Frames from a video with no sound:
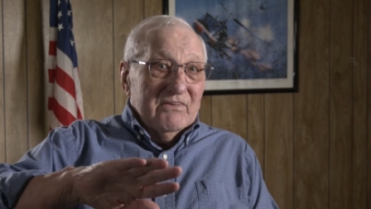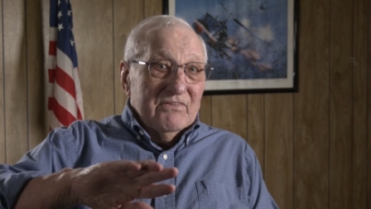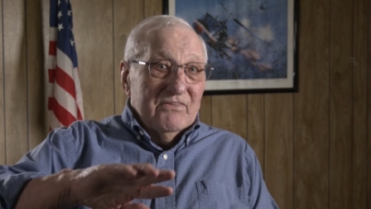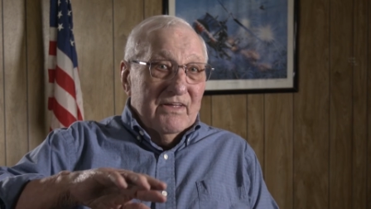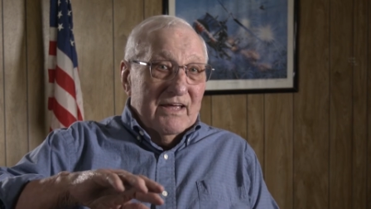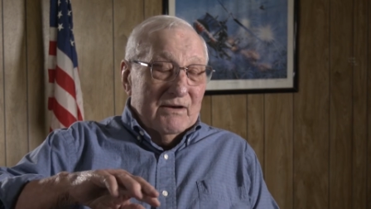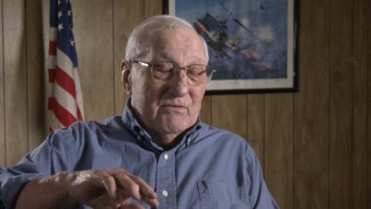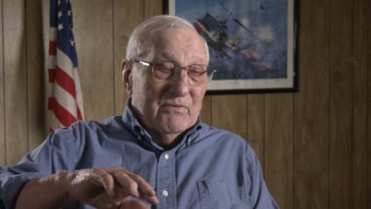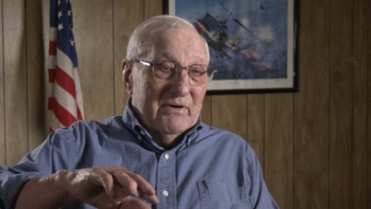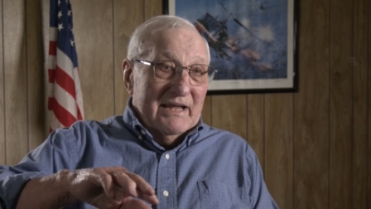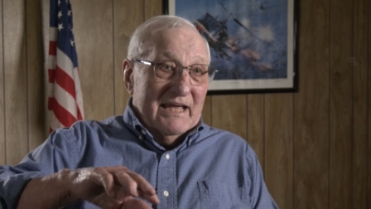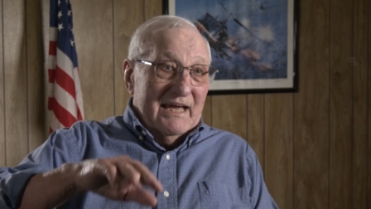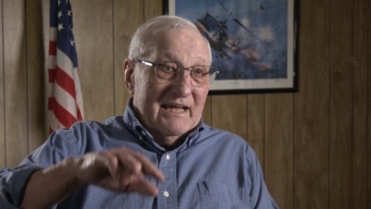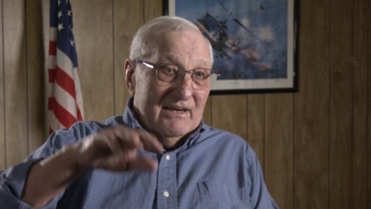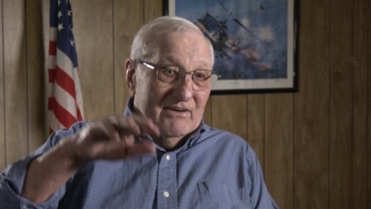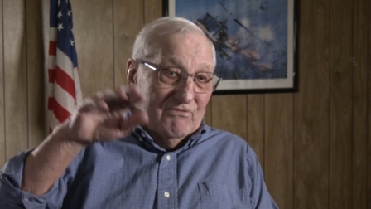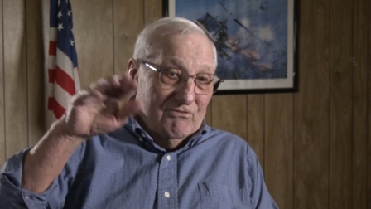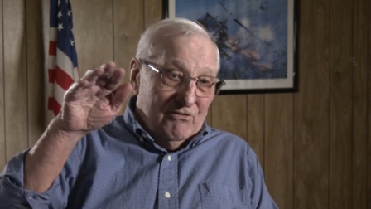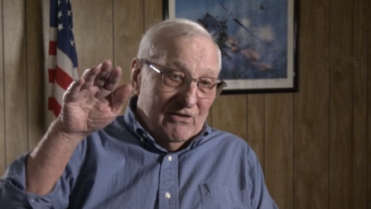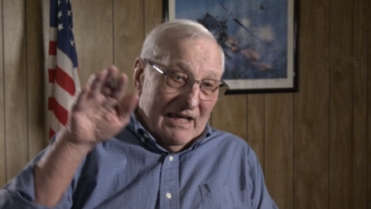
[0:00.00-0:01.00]
that we
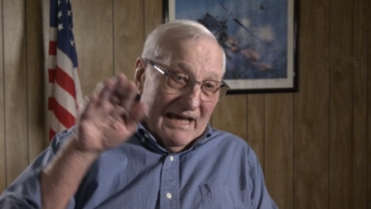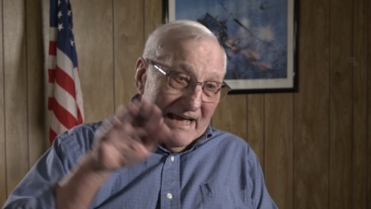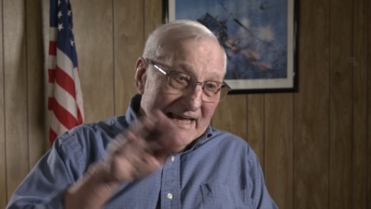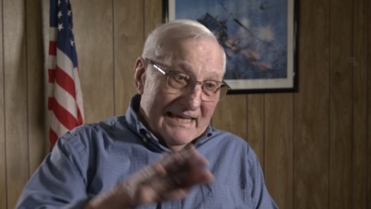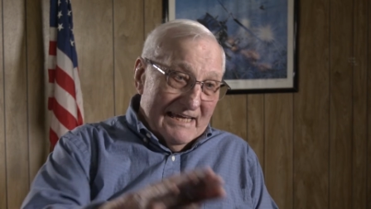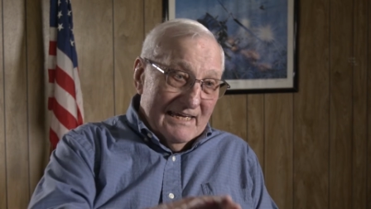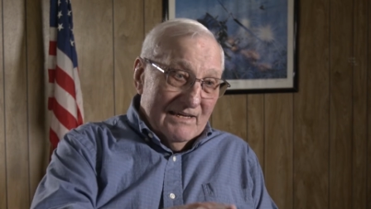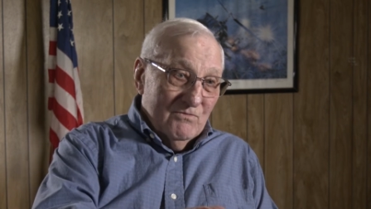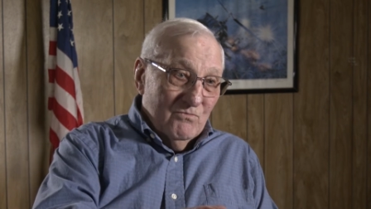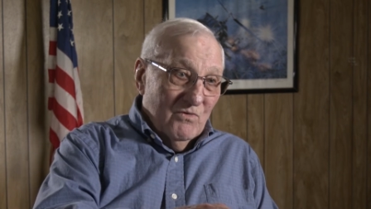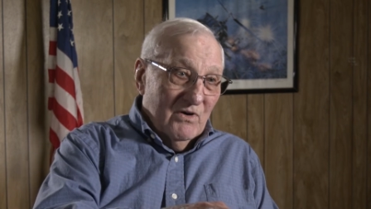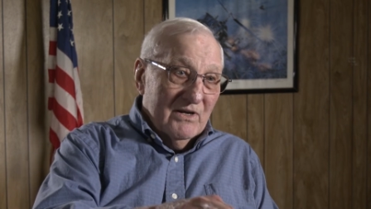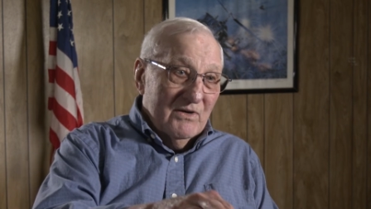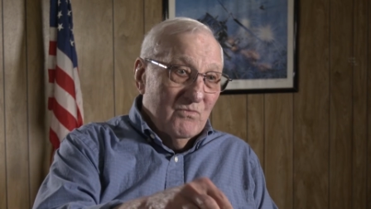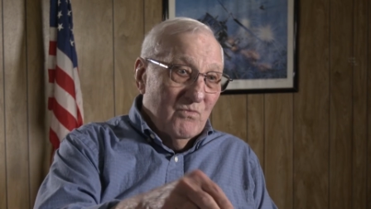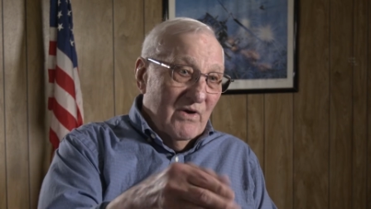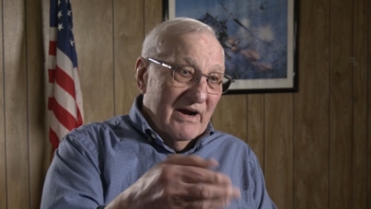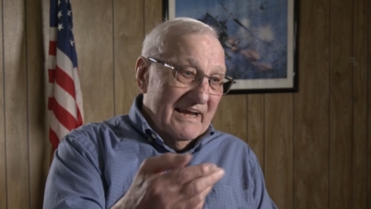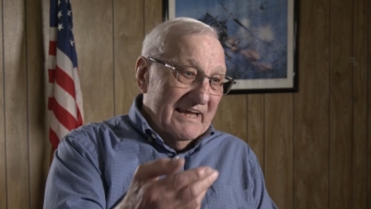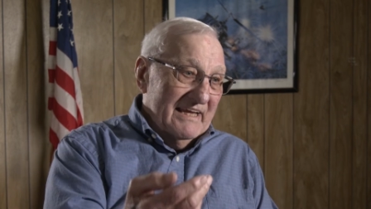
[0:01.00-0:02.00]
had to fly in
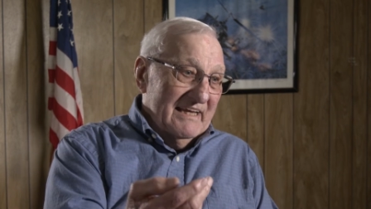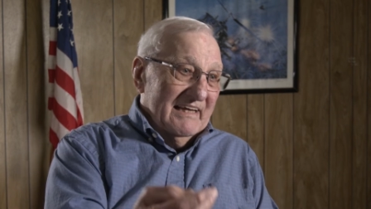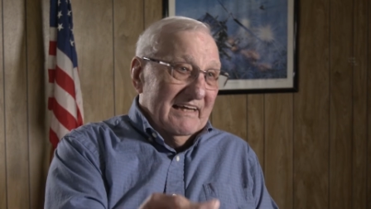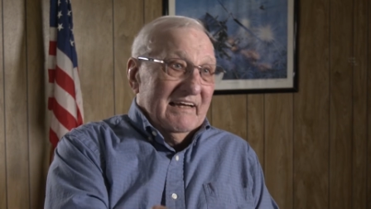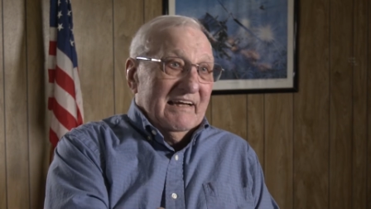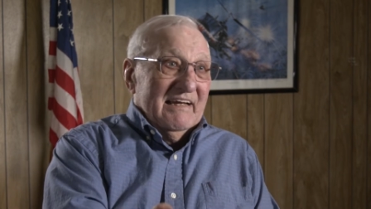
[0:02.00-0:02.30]
one way,